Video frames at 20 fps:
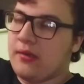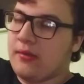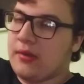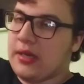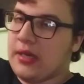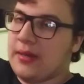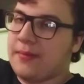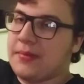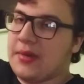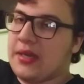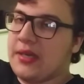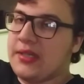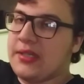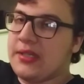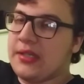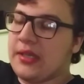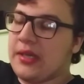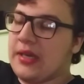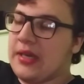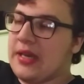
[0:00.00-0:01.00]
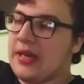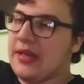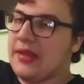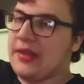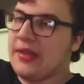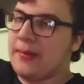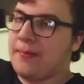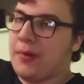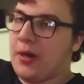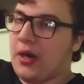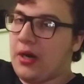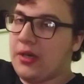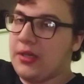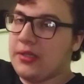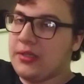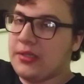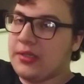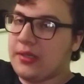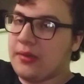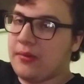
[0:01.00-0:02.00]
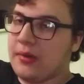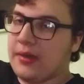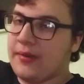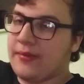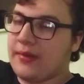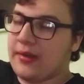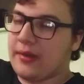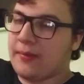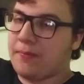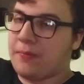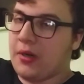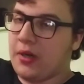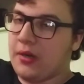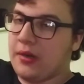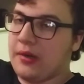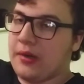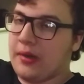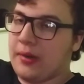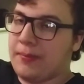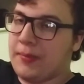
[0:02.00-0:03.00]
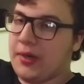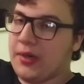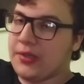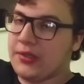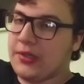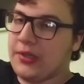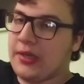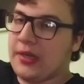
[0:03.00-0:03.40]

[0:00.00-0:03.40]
and the paws, wherever the paws